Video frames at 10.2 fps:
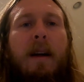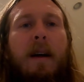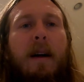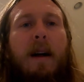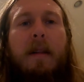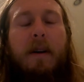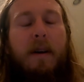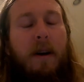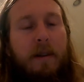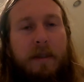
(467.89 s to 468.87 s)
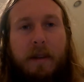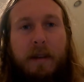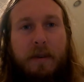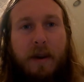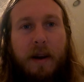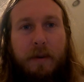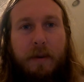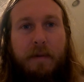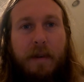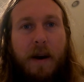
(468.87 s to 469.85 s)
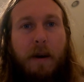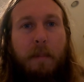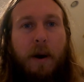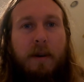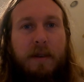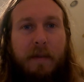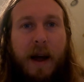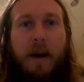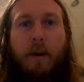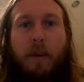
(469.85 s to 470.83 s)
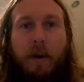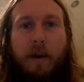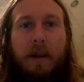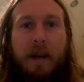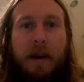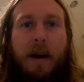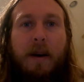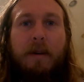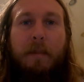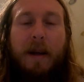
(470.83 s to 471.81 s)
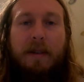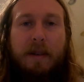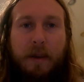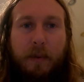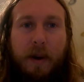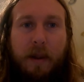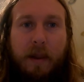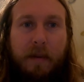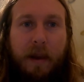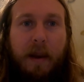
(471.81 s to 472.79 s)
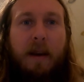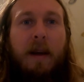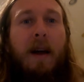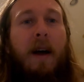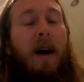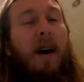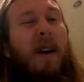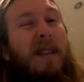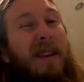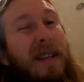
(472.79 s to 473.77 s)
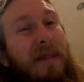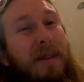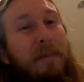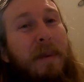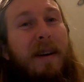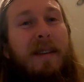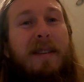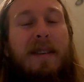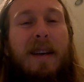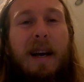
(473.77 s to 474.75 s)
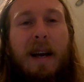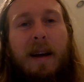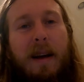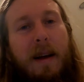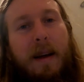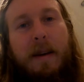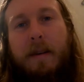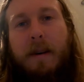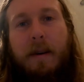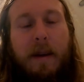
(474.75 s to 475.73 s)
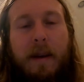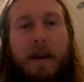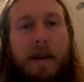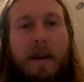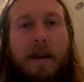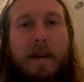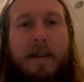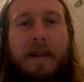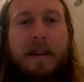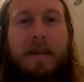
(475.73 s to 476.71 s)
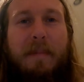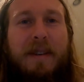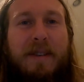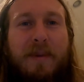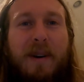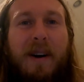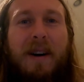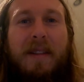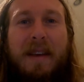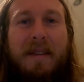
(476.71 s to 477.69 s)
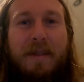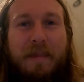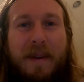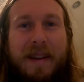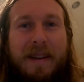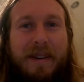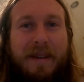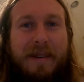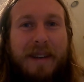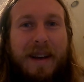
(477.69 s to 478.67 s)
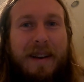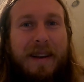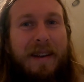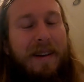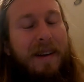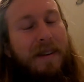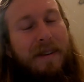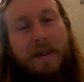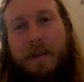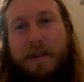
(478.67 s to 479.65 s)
And they're constantly trying to devour parts of our world and our dimension that we are living in. Are these evil spirits? I don't know. Is it a dimension where all the evil beings are residing? I don't know.